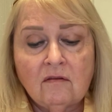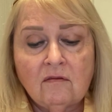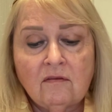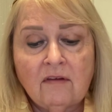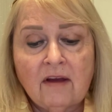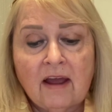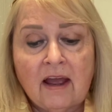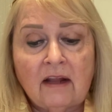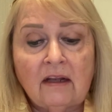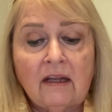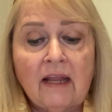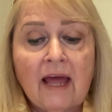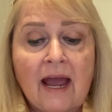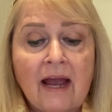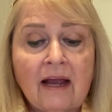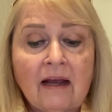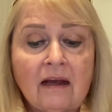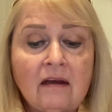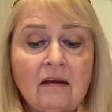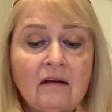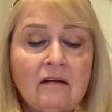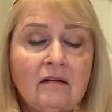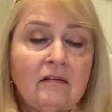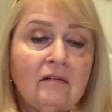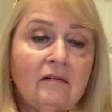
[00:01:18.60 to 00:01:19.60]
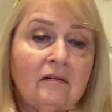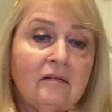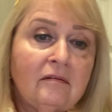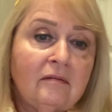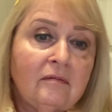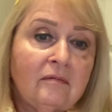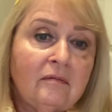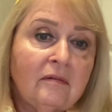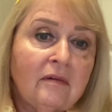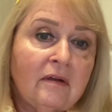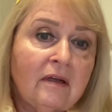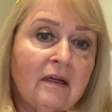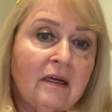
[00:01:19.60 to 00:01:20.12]
Vayelech
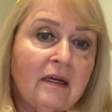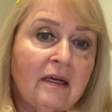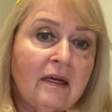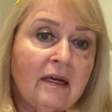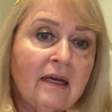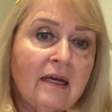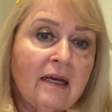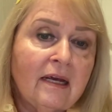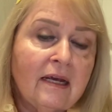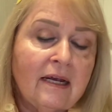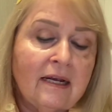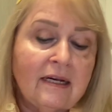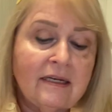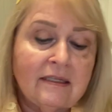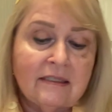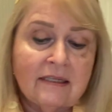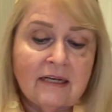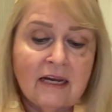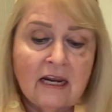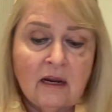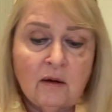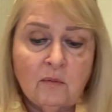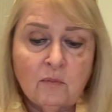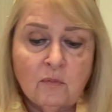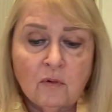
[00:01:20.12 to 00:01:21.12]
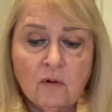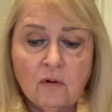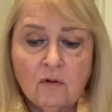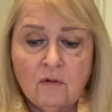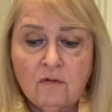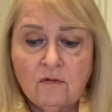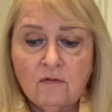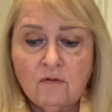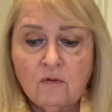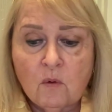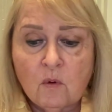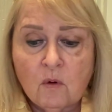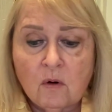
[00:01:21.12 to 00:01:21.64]
is Hebrew
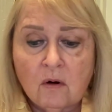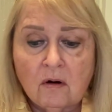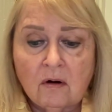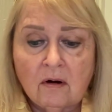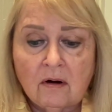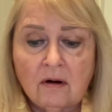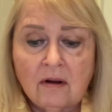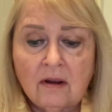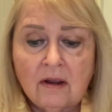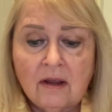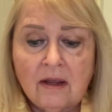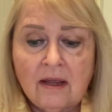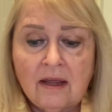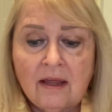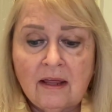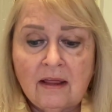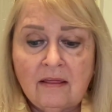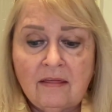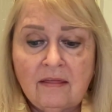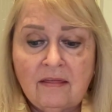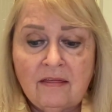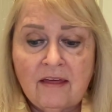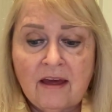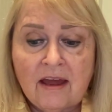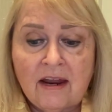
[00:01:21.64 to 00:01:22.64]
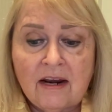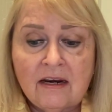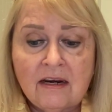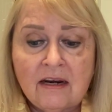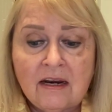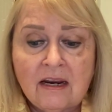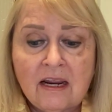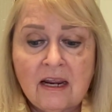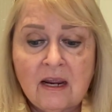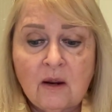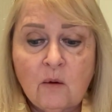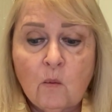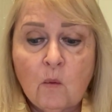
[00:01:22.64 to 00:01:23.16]
for "then
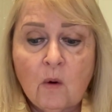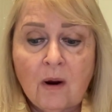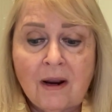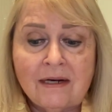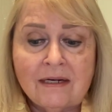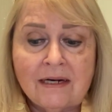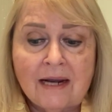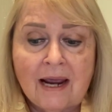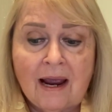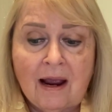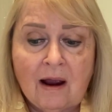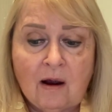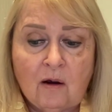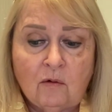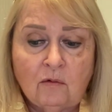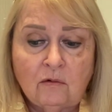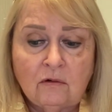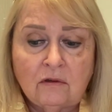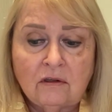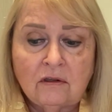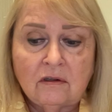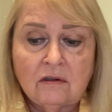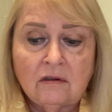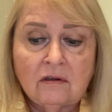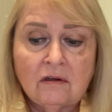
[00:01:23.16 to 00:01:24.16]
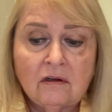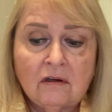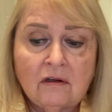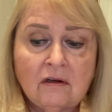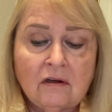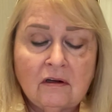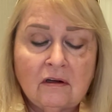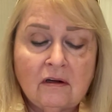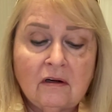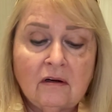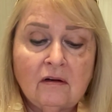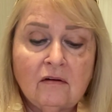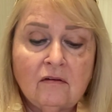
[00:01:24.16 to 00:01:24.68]
he went out,"
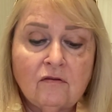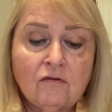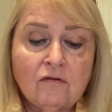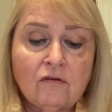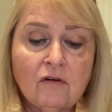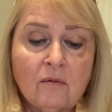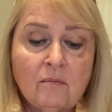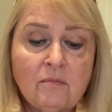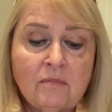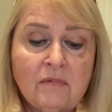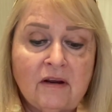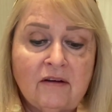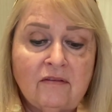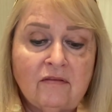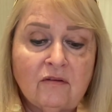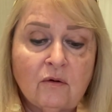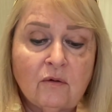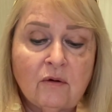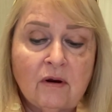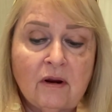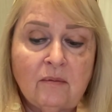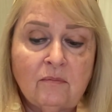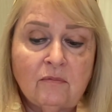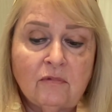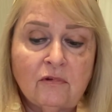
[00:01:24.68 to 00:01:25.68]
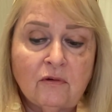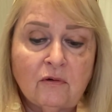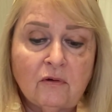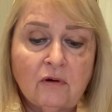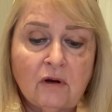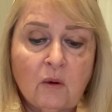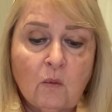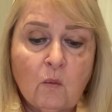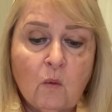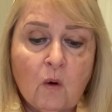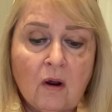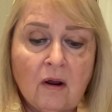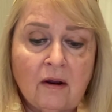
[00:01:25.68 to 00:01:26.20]
from Devarim
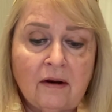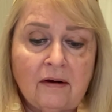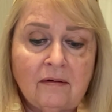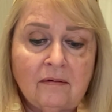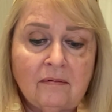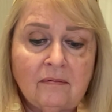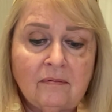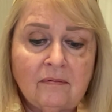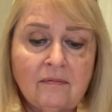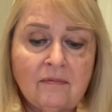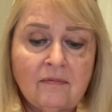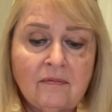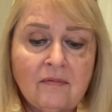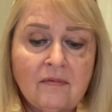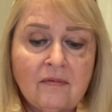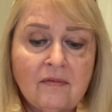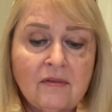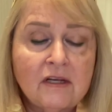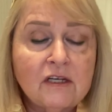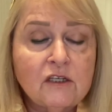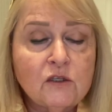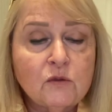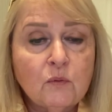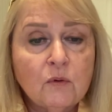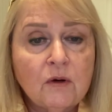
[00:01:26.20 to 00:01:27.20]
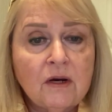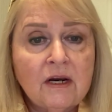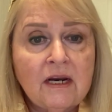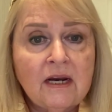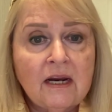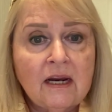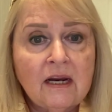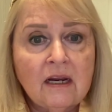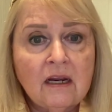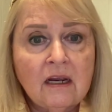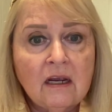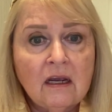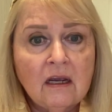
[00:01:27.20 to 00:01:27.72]
31. This
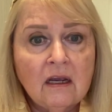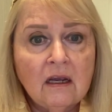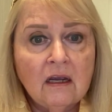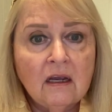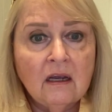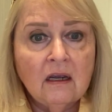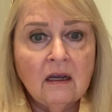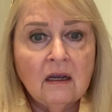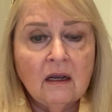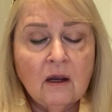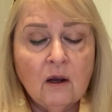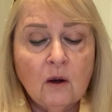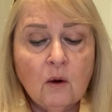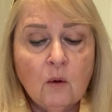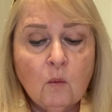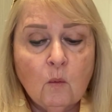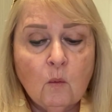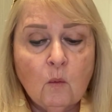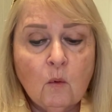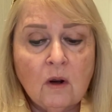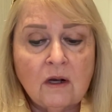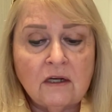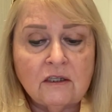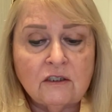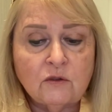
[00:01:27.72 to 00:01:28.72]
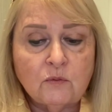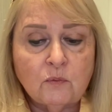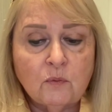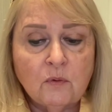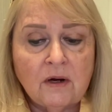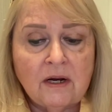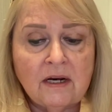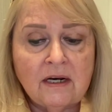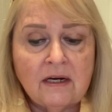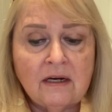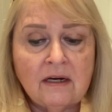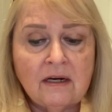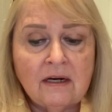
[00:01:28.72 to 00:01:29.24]
reading was
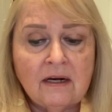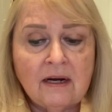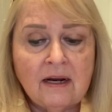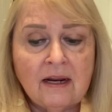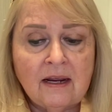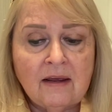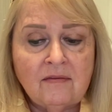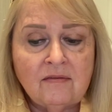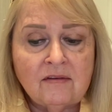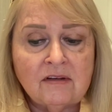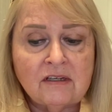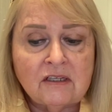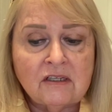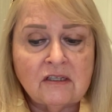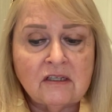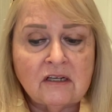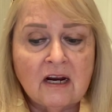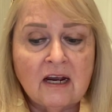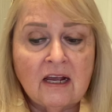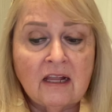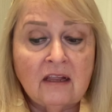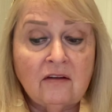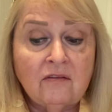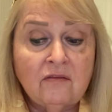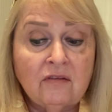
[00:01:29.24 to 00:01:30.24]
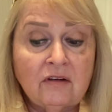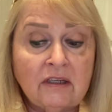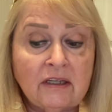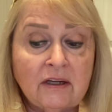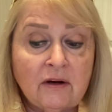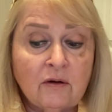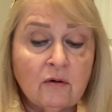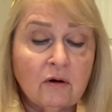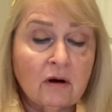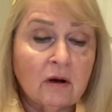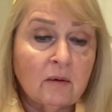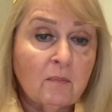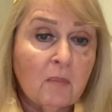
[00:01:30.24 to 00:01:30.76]
written in the style of a
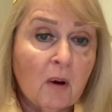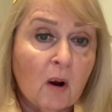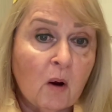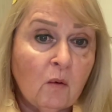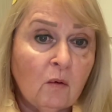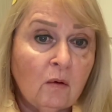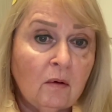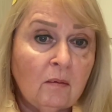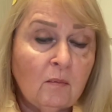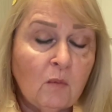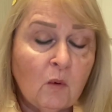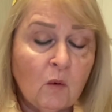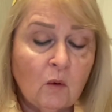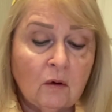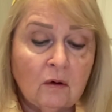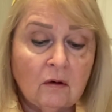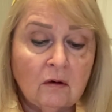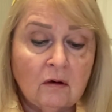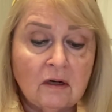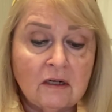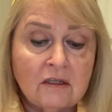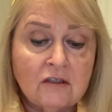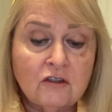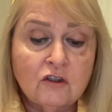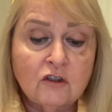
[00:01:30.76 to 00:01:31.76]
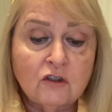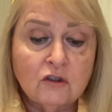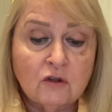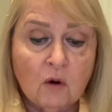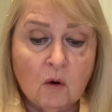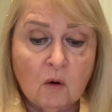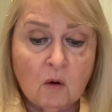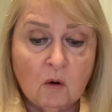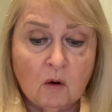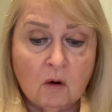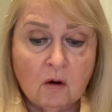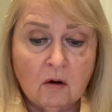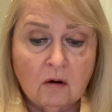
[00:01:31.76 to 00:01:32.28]
lyric poem or a
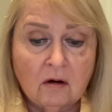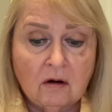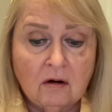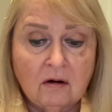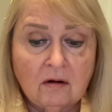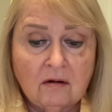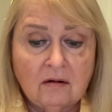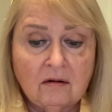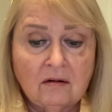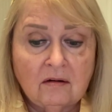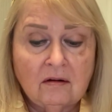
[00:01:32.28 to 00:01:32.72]
song.